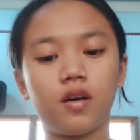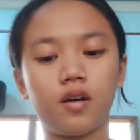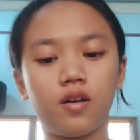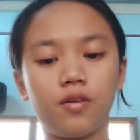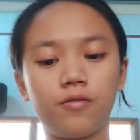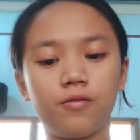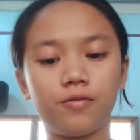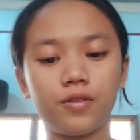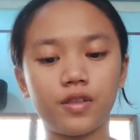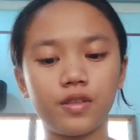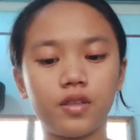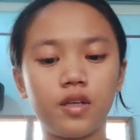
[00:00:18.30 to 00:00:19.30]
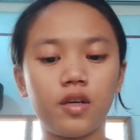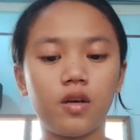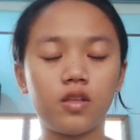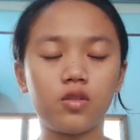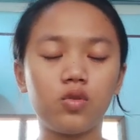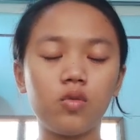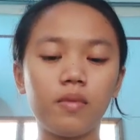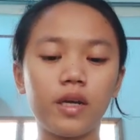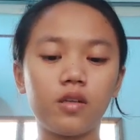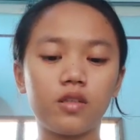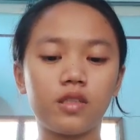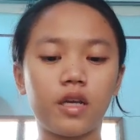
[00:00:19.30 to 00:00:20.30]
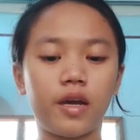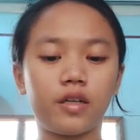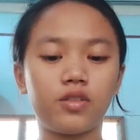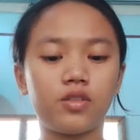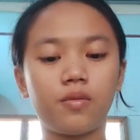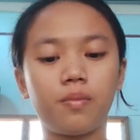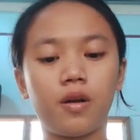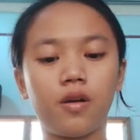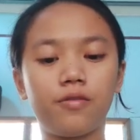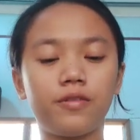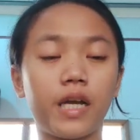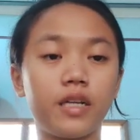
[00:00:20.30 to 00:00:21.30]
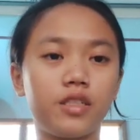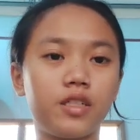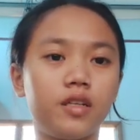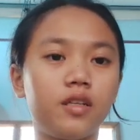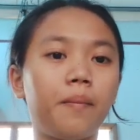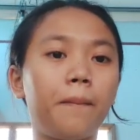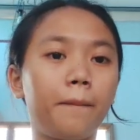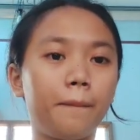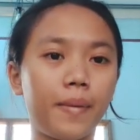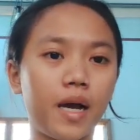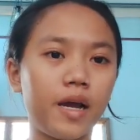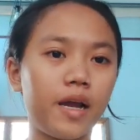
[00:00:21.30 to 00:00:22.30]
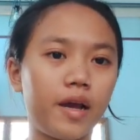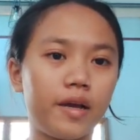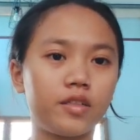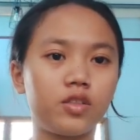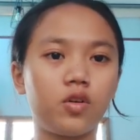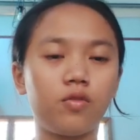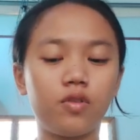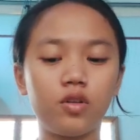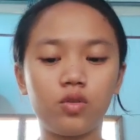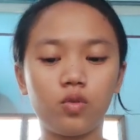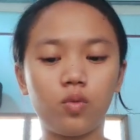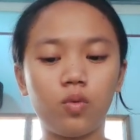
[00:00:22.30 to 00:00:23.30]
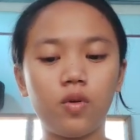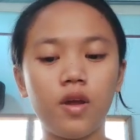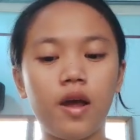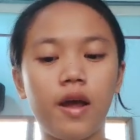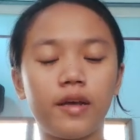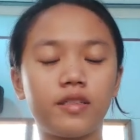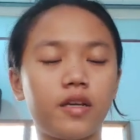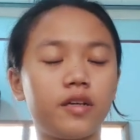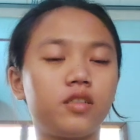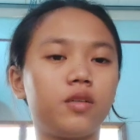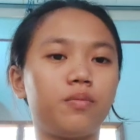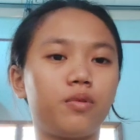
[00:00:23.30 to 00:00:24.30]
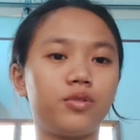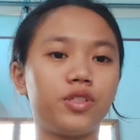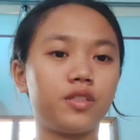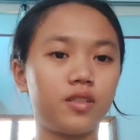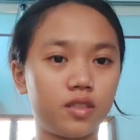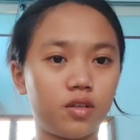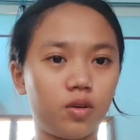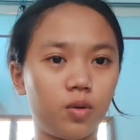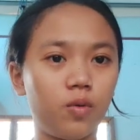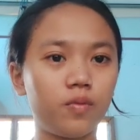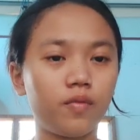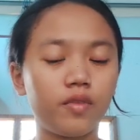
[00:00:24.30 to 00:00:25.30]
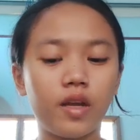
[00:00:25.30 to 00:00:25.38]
of 2 minus x to the power of tangent pi x over 2 as x approaches 0,